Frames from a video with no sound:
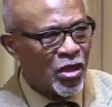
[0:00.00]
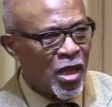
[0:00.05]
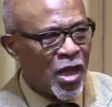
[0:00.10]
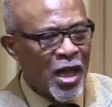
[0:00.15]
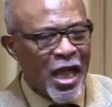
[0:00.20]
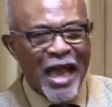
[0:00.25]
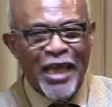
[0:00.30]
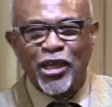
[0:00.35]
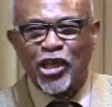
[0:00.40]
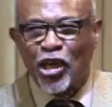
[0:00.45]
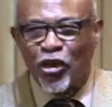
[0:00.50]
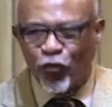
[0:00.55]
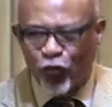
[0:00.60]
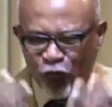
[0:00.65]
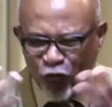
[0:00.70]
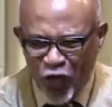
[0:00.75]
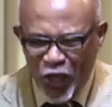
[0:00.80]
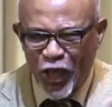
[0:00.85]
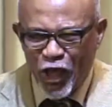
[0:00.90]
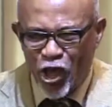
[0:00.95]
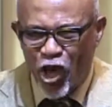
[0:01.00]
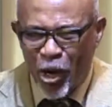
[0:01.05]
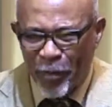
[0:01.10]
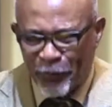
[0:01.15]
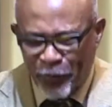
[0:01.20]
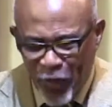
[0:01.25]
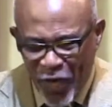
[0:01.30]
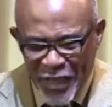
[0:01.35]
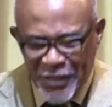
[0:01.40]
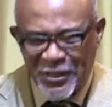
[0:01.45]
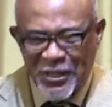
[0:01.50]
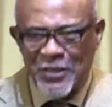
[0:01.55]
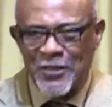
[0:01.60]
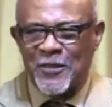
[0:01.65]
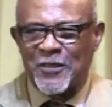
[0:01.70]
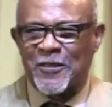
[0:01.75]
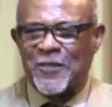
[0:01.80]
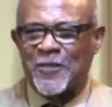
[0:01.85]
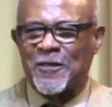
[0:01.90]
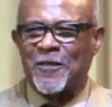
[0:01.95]
I can feel your
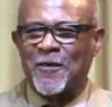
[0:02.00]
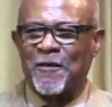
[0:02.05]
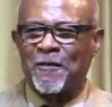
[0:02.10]
presence.